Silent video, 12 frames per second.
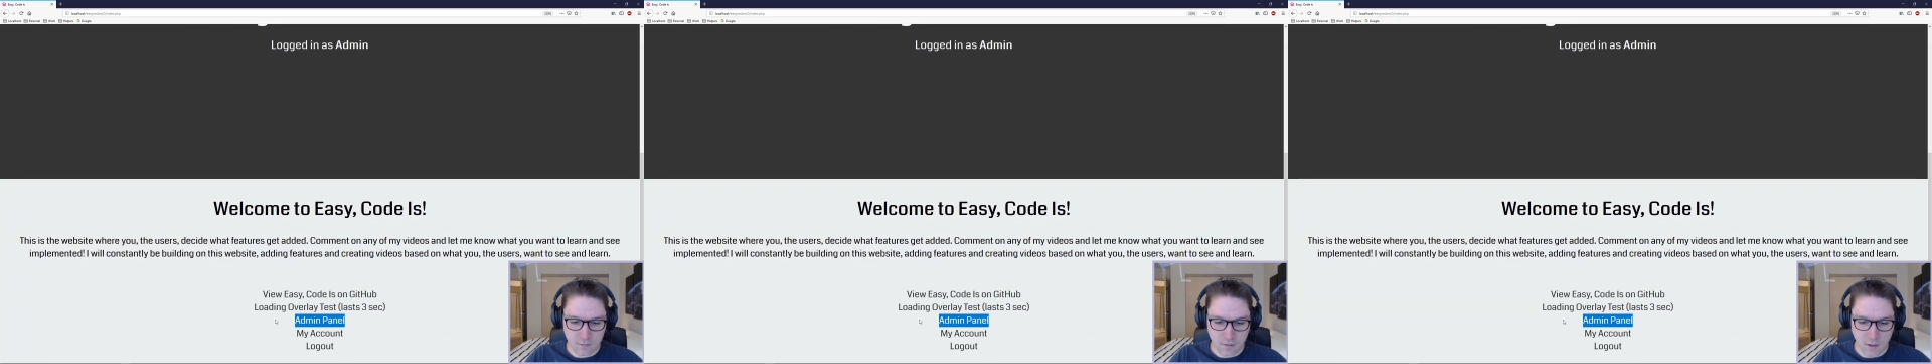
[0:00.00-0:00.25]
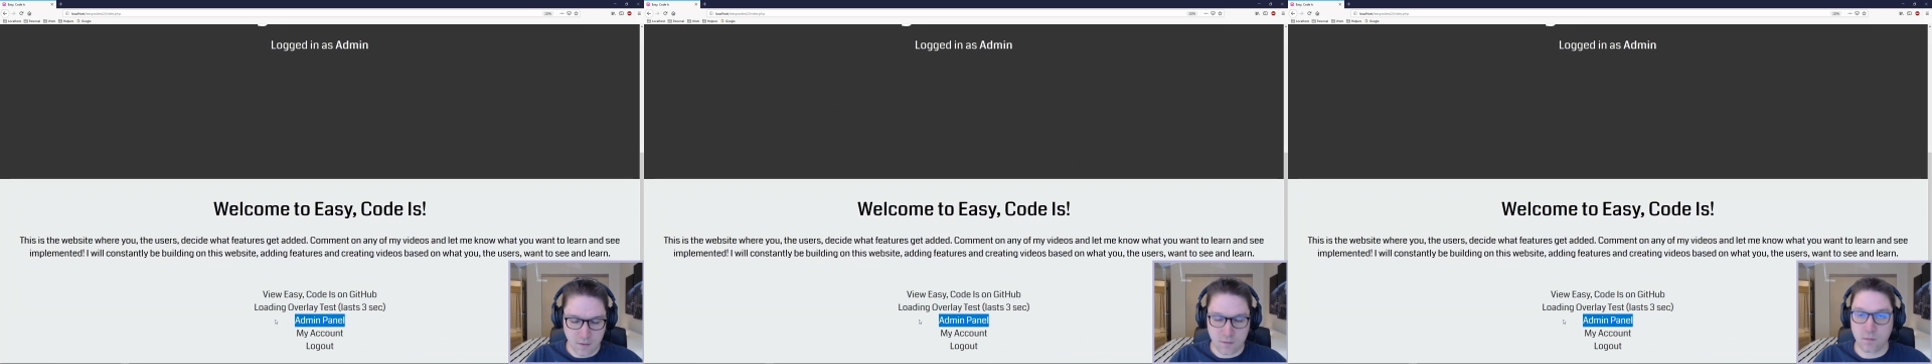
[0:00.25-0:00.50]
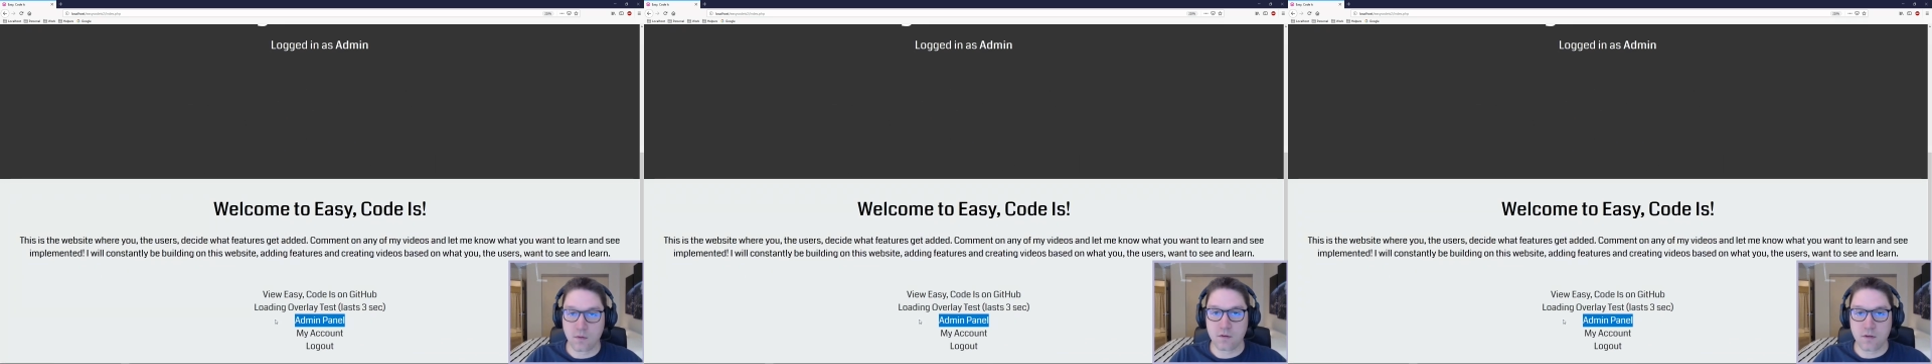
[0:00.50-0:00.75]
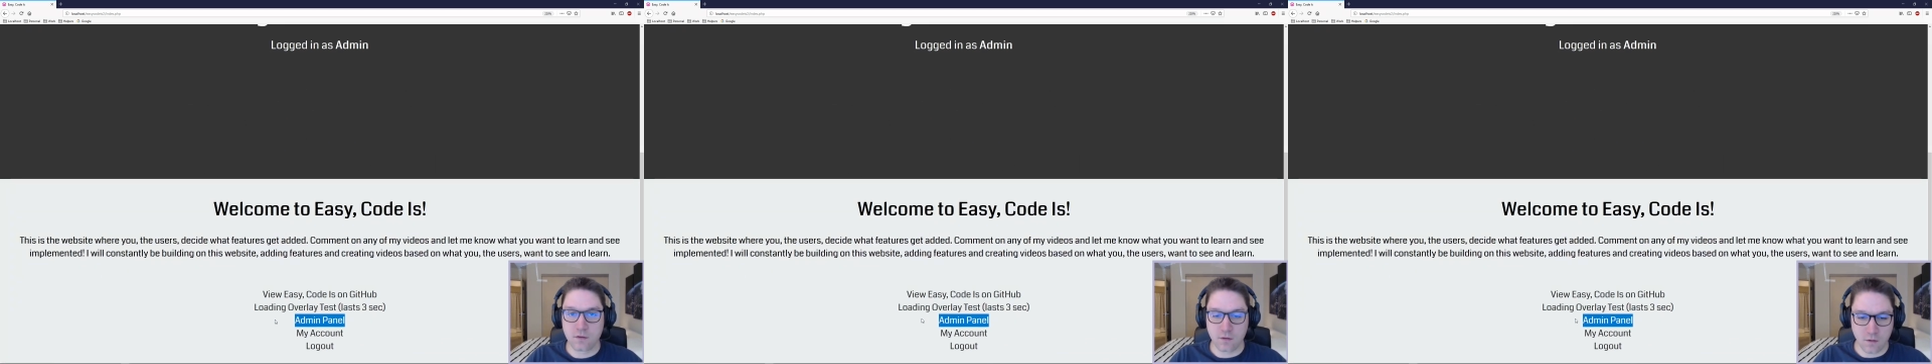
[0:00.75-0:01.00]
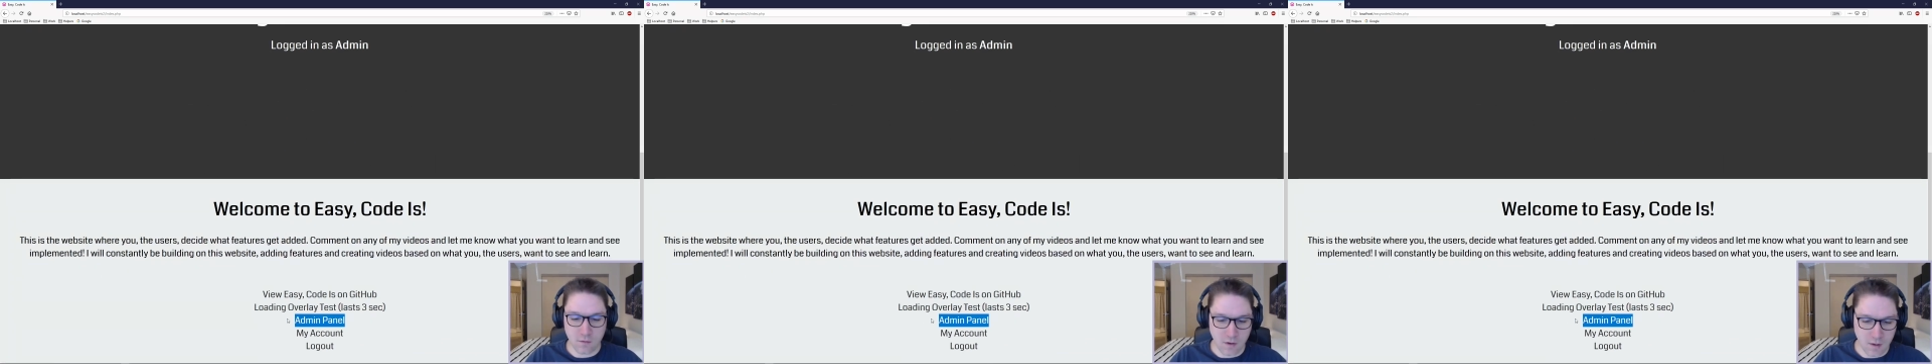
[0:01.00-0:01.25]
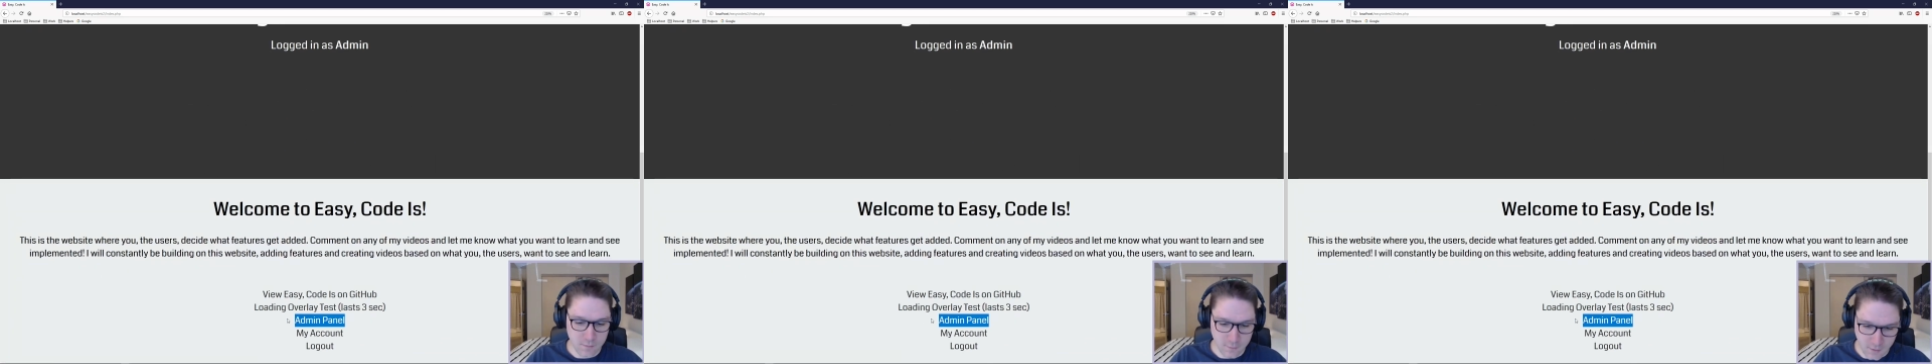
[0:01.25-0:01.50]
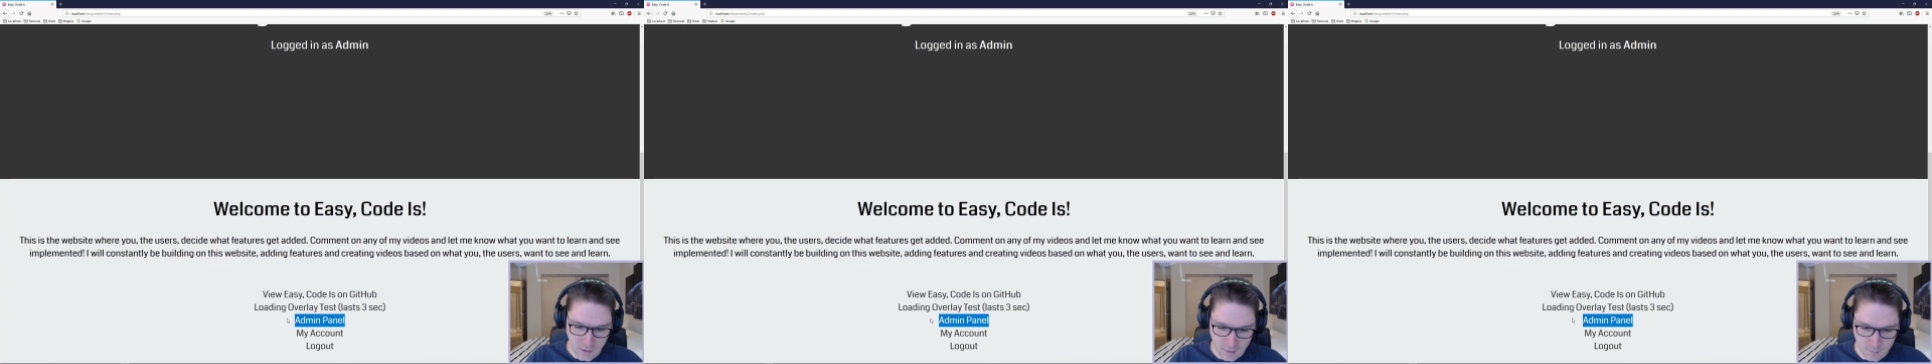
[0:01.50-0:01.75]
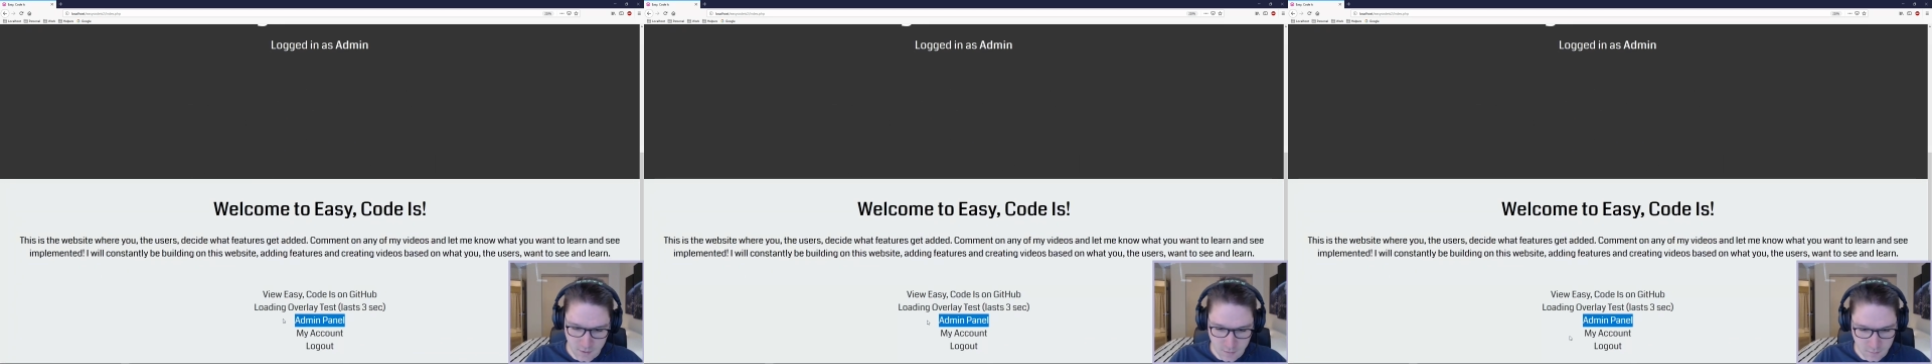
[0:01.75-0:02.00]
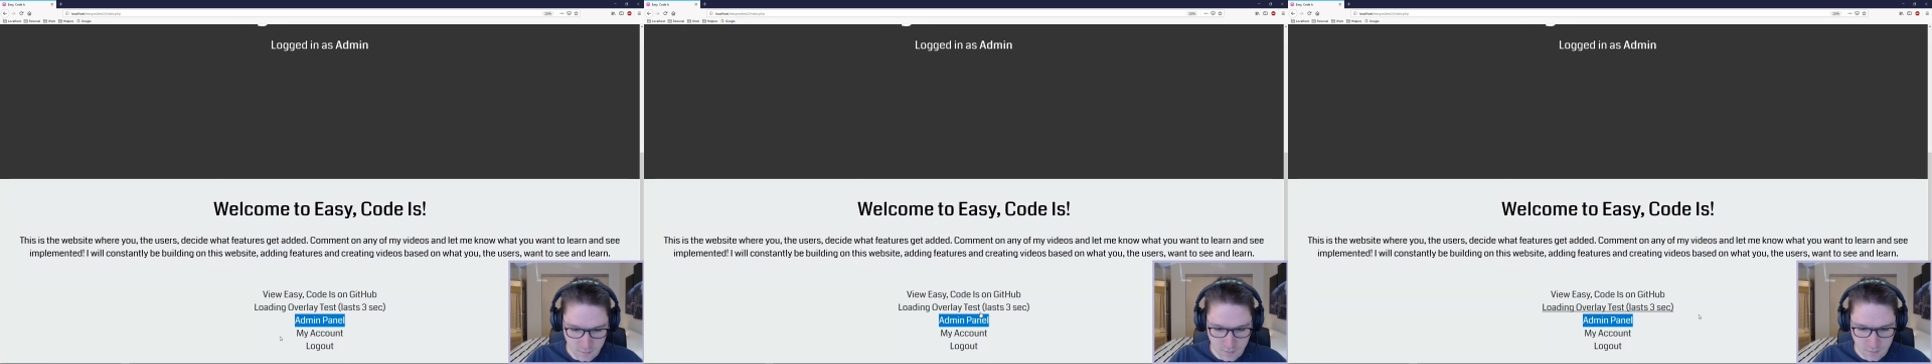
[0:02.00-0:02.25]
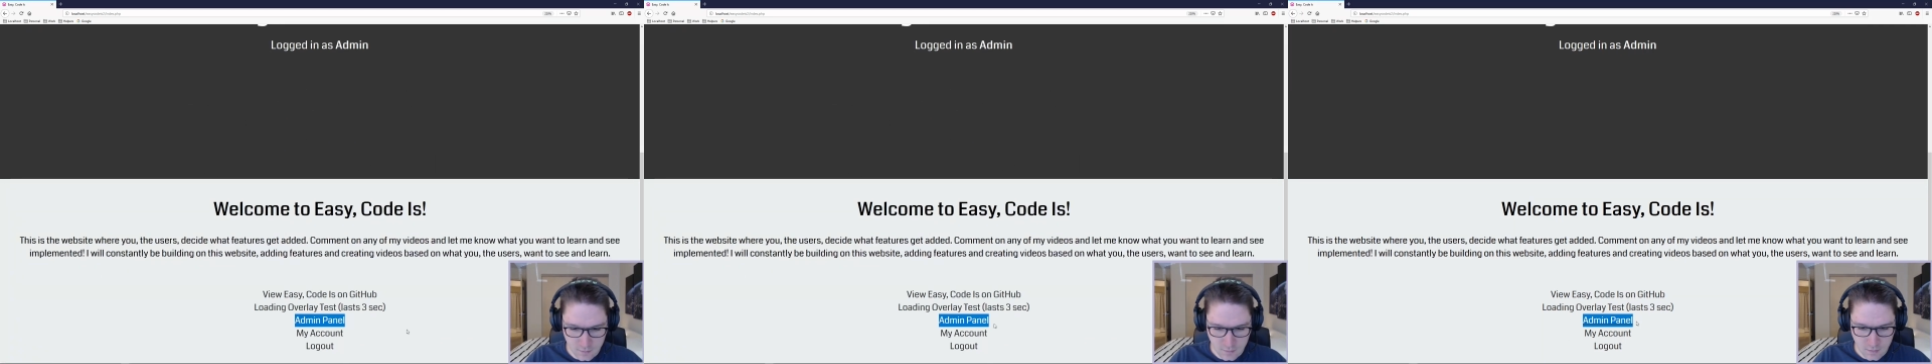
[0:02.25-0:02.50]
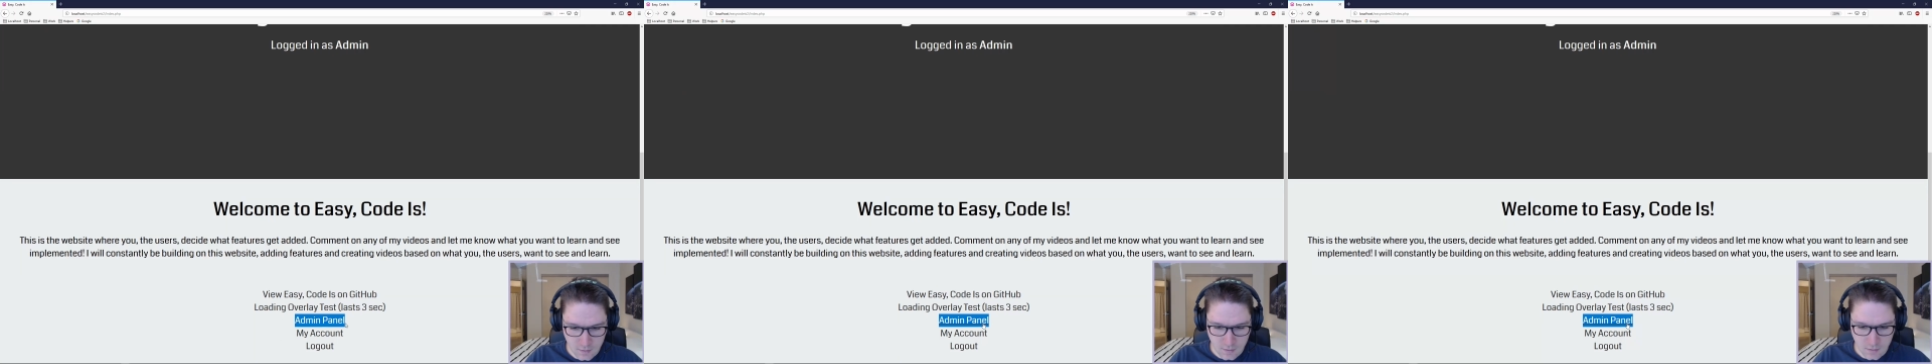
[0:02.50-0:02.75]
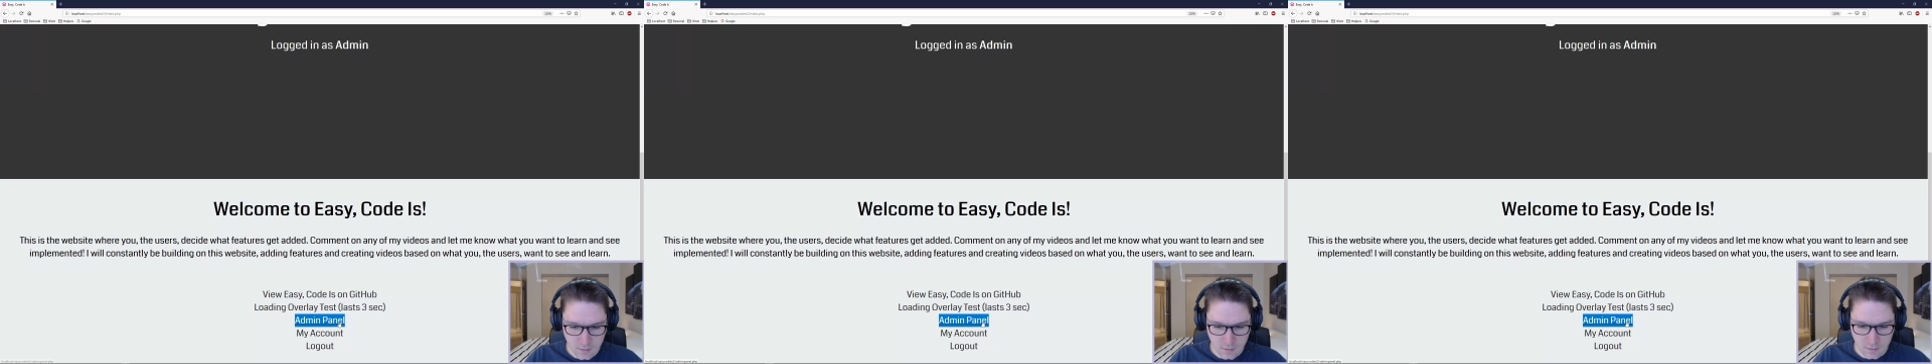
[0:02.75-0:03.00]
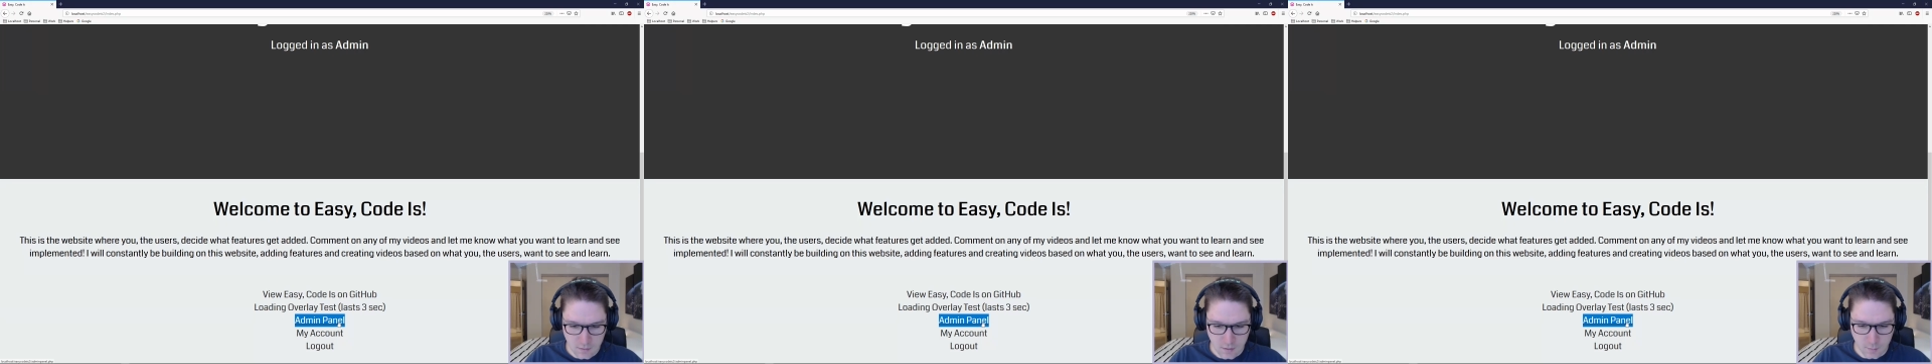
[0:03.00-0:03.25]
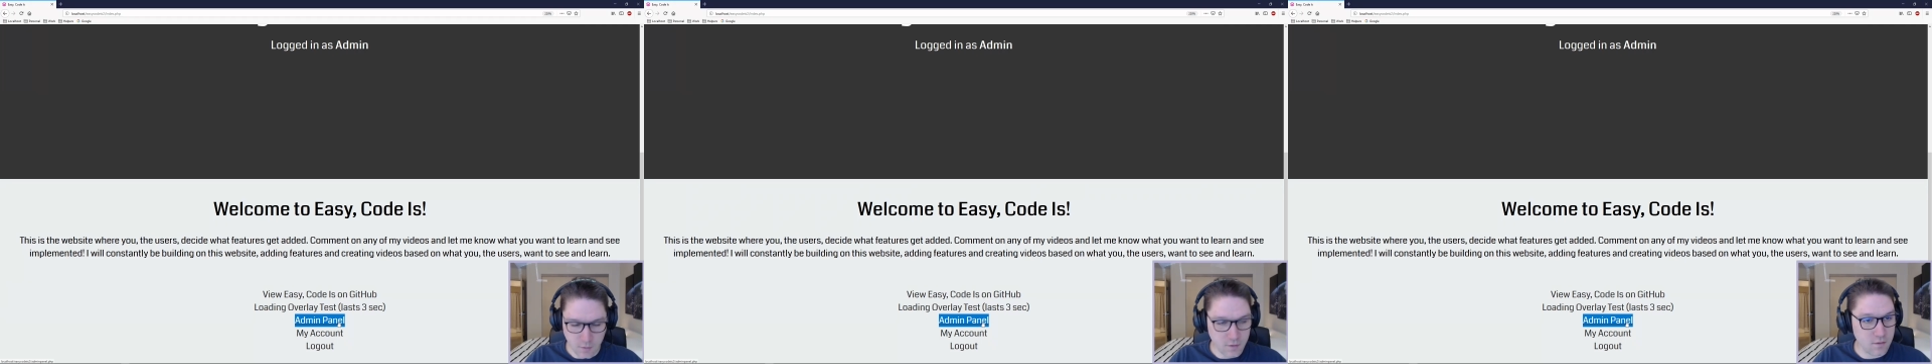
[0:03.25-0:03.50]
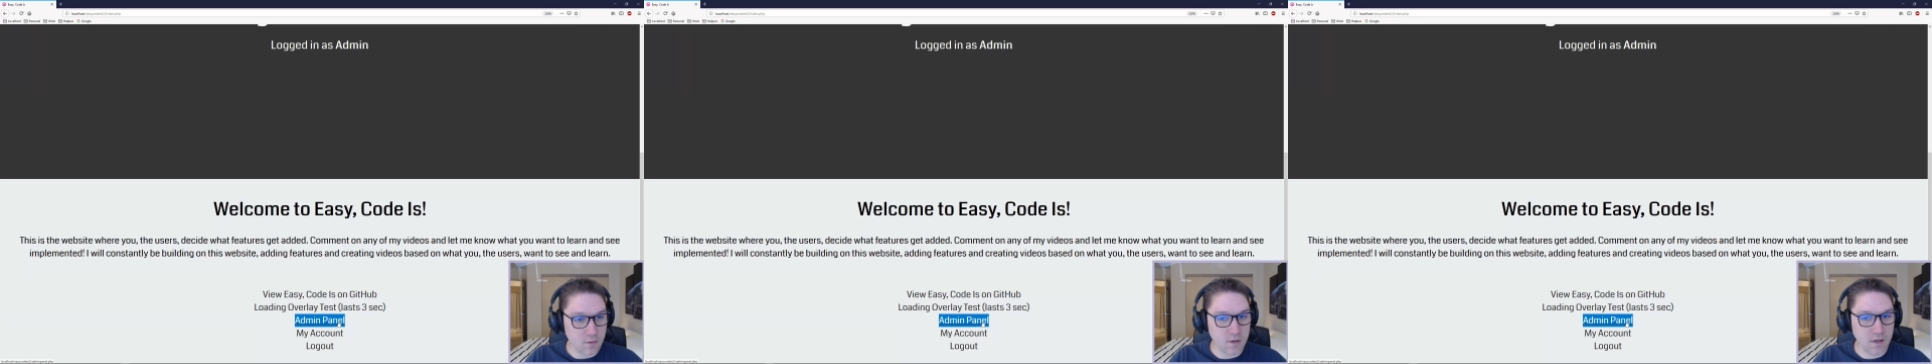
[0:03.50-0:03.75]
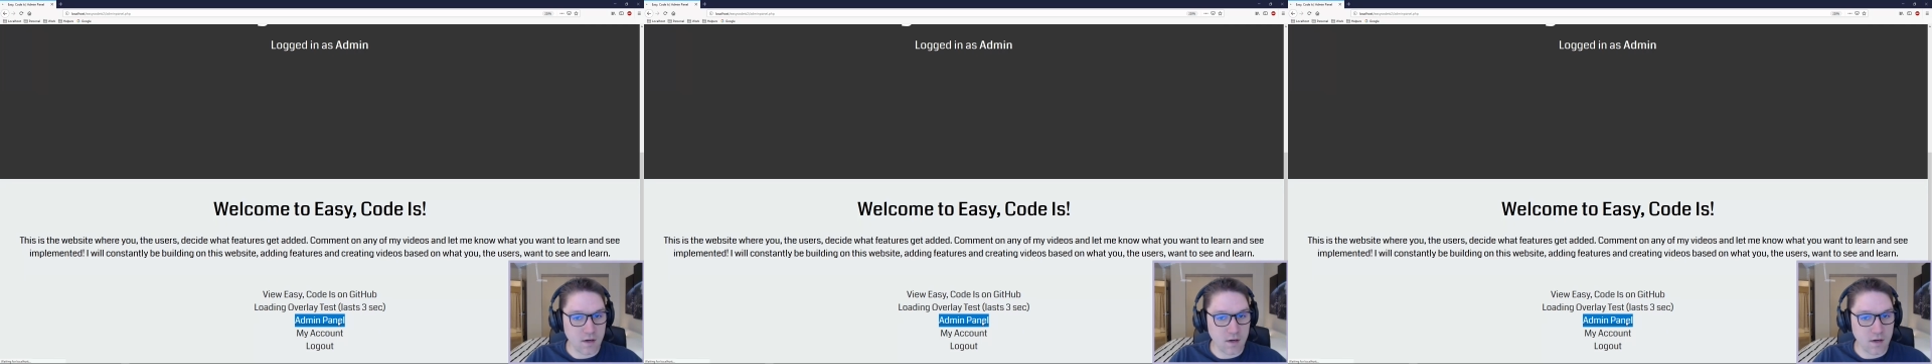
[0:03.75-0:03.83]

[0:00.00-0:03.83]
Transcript: and this will only show up for admin users. I'm going to click